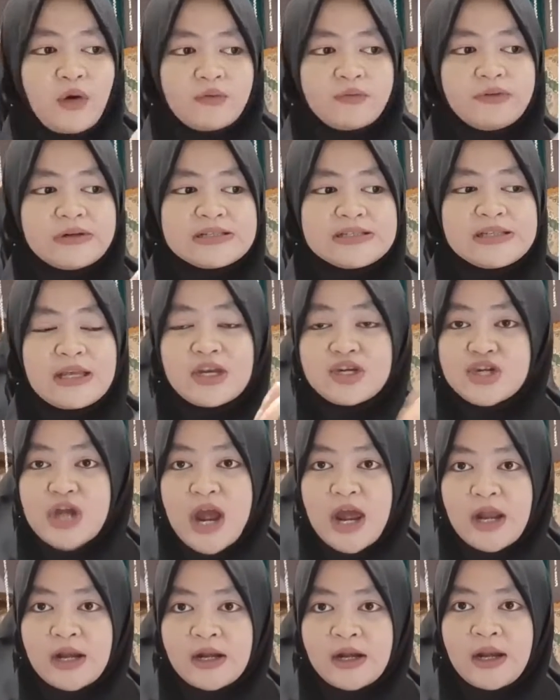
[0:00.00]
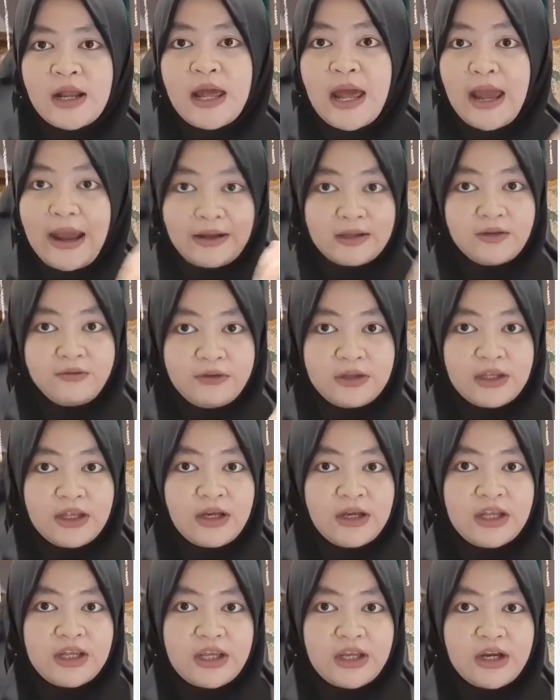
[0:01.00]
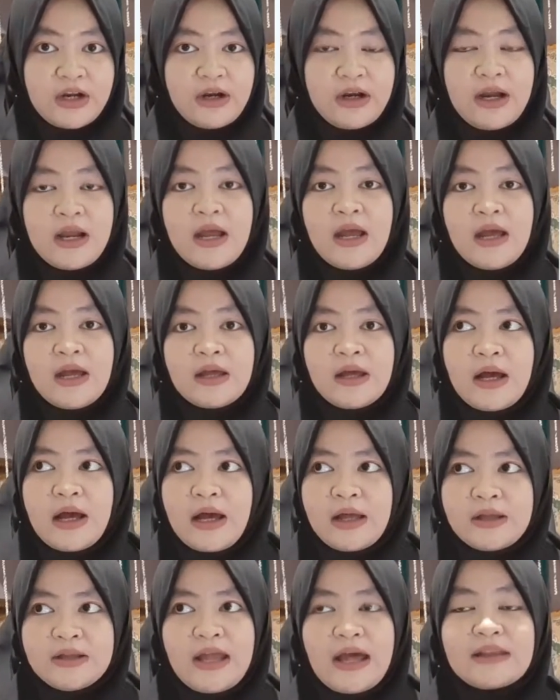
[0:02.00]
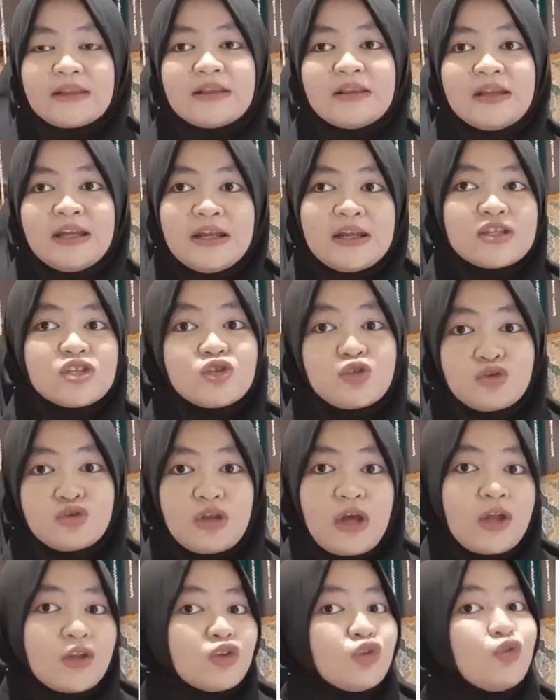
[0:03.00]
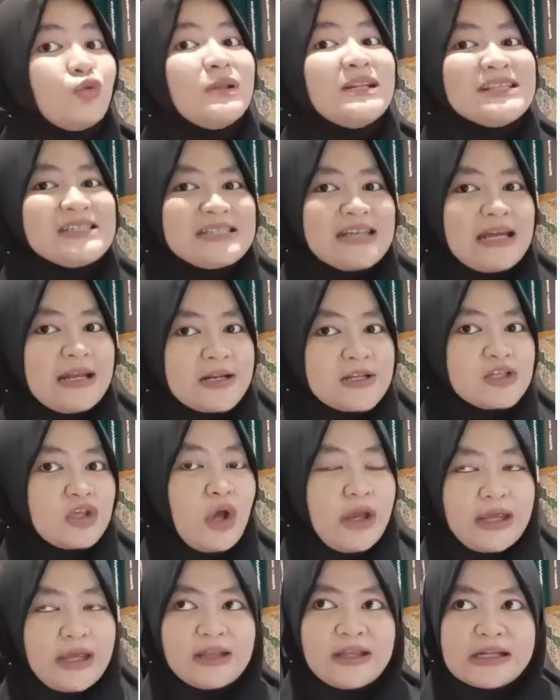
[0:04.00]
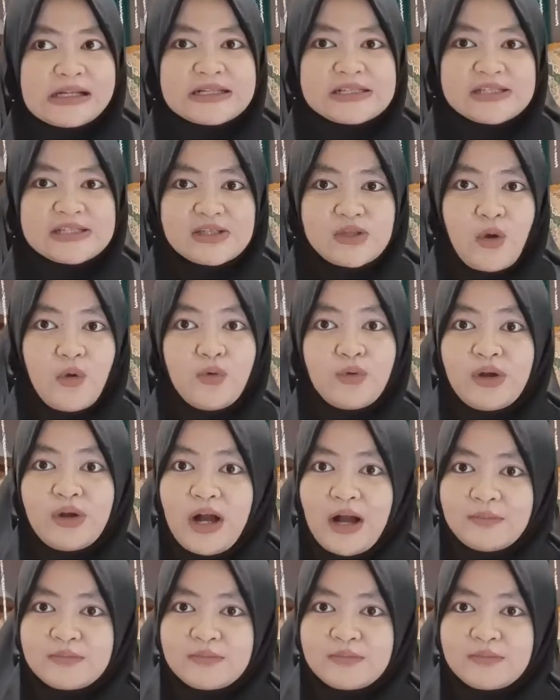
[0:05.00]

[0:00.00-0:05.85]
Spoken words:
conversation activity in here that need a student to listen, so it also